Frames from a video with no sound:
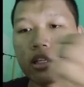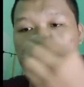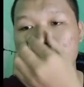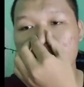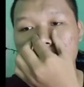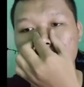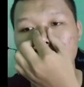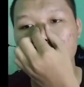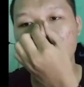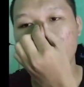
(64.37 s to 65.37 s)

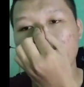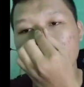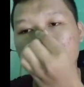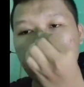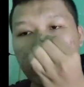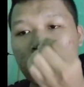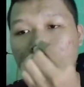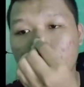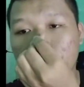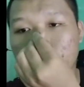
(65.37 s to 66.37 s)
especially red and
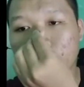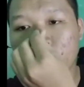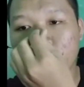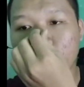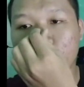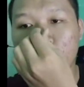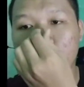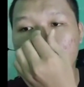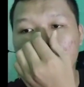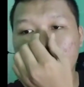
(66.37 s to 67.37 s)
yellow, and
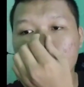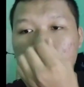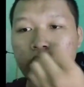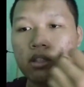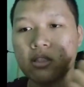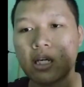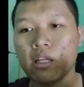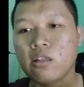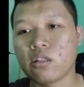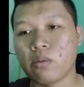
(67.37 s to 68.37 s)
then tend to
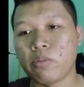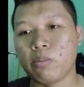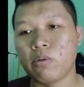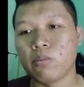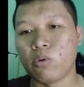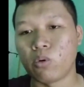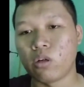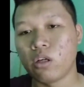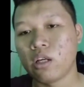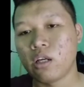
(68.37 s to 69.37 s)
excite people more.
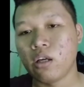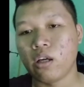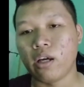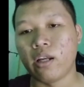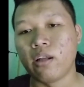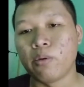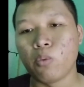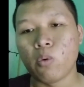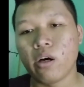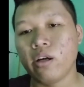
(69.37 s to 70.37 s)
And then
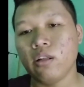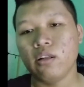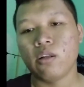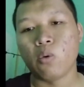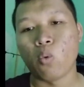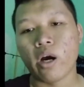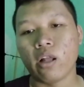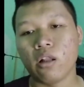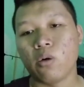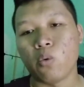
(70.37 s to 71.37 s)
while
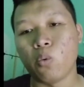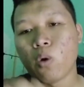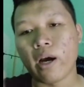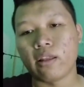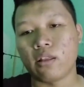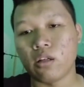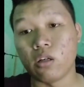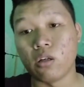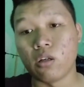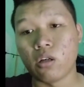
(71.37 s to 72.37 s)
white
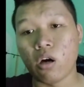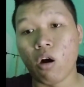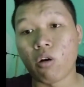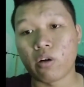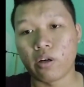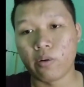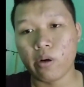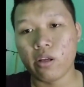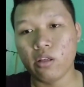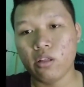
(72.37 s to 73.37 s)
or
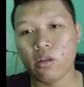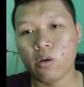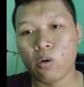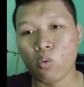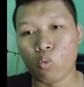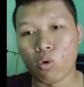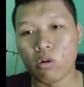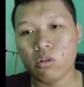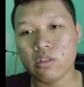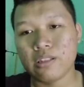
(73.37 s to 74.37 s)
gray
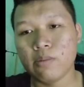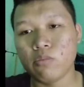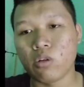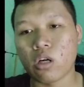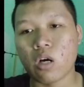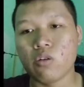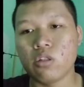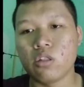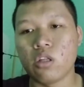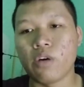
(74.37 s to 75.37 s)
wall seem to
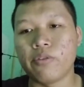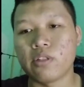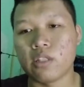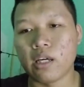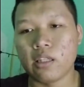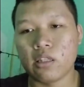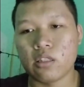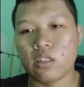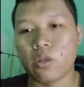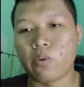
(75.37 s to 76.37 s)
cause the opposite
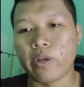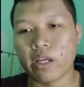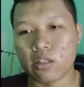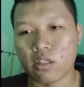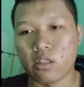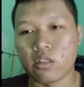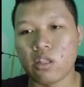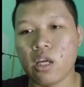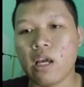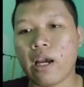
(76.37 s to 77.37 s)
reactions,
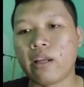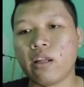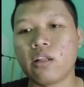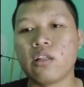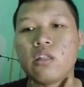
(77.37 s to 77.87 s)
and then